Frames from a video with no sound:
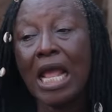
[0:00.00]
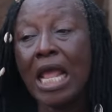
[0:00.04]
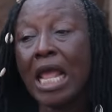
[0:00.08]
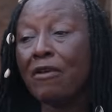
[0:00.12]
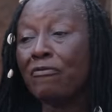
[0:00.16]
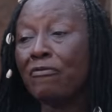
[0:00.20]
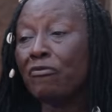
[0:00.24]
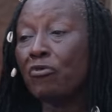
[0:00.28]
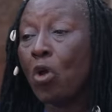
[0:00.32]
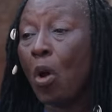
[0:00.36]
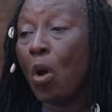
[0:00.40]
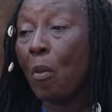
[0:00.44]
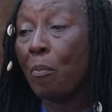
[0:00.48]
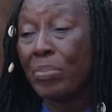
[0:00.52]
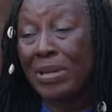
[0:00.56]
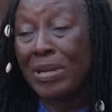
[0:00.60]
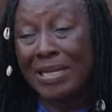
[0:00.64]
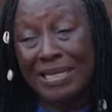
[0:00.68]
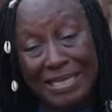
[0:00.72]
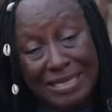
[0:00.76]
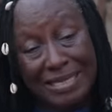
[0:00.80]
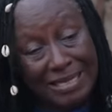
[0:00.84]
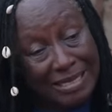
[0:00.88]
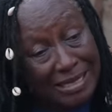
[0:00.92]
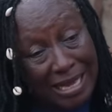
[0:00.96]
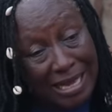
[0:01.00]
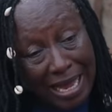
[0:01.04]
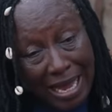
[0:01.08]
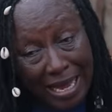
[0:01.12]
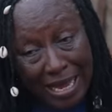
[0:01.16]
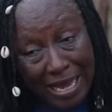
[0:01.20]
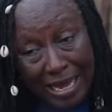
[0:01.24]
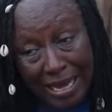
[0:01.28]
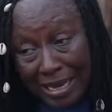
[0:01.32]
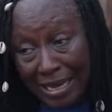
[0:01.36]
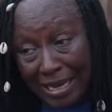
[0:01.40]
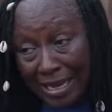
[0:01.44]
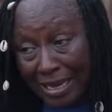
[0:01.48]
If not be
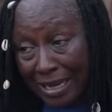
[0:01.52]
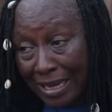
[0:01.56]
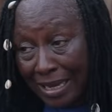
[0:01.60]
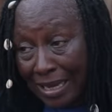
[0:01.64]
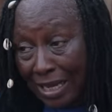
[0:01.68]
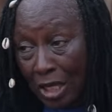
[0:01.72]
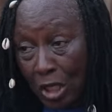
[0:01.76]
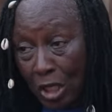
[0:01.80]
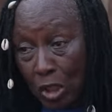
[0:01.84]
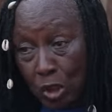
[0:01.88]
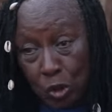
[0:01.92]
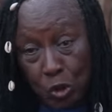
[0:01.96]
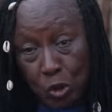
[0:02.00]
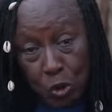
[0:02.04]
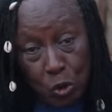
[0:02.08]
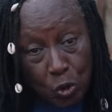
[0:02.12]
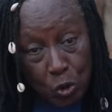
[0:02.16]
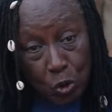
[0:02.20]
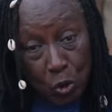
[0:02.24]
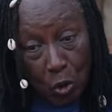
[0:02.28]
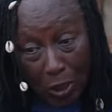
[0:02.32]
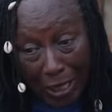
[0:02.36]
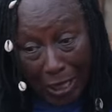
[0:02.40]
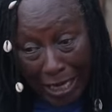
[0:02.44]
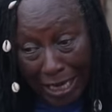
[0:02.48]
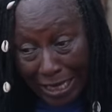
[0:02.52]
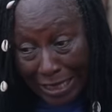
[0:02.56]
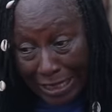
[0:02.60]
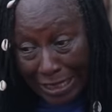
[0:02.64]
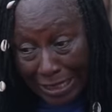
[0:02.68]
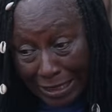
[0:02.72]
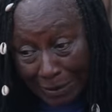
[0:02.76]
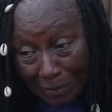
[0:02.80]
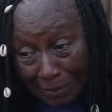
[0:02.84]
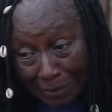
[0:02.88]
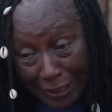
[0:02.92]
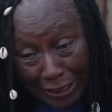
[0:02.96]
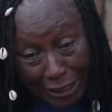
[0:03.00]
say Junior carried
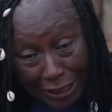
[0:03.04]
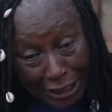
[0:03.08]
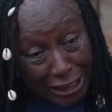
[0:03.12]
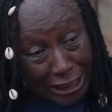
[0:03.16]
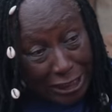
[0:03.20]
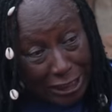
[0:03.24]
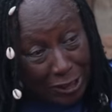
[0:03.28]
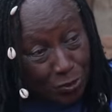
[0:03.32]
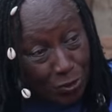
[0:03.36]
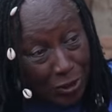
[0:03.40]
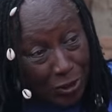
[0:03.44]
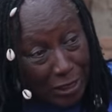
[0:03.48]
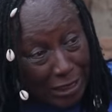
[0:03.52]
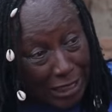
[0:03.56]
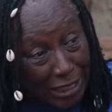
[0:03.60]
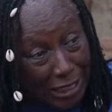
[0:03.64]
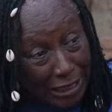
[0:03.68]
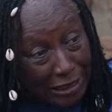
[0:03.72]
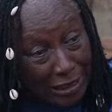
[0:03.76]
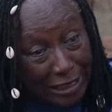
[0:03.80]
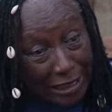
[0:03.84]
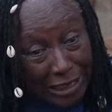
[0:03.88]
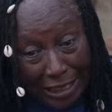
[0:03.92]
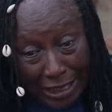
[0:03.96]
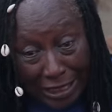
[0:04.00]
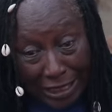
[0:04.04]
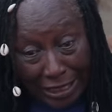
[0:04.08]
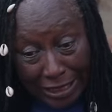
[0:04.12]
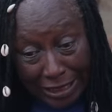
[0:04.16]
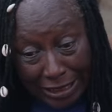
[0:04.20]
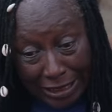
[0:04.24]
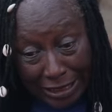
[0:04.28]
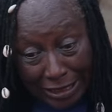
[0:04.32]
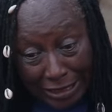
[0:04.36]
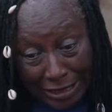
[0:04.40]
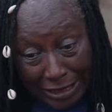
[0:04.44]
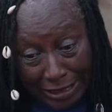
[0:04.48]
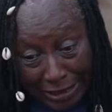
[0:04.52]
the best sheet where then
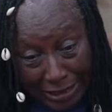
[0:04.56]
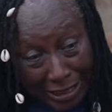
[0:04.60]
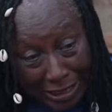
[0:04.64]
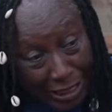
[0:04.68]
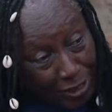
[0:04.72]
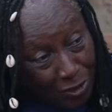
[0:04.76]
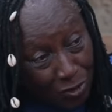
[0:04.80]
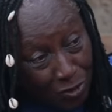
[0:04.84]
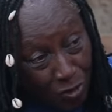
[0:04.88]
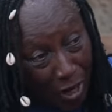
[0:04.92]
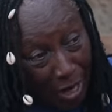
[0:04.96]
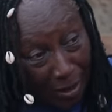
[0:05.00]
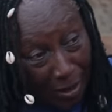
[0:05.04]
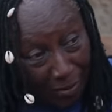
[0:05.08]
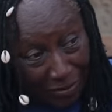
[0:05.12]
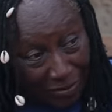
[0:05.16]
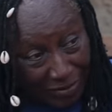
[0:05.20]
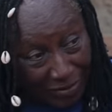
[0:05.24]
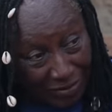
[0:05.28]
they do.